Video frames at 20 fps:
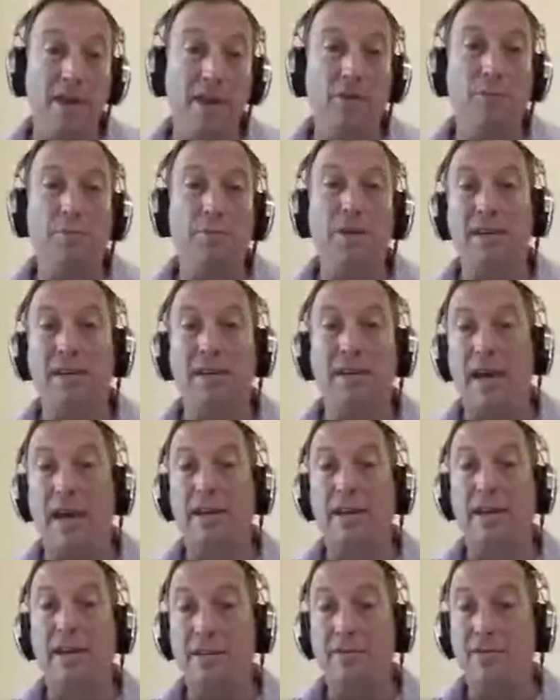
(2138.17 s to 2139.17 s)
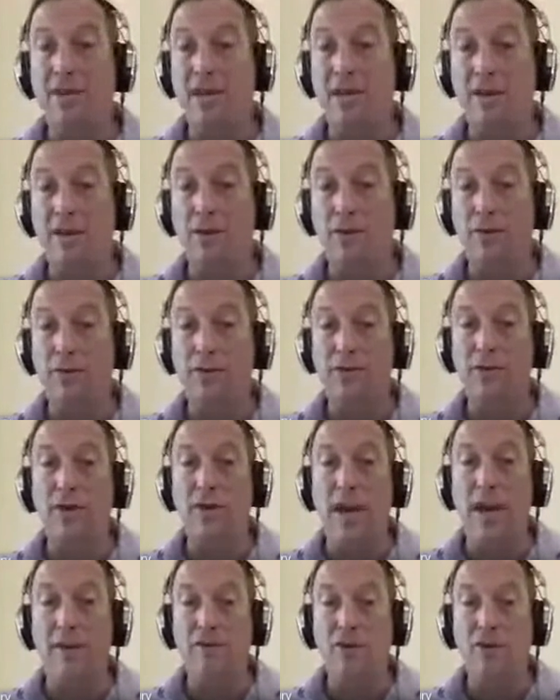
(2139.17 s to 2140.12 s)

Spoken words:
up that he'll be assigned to the vehicle.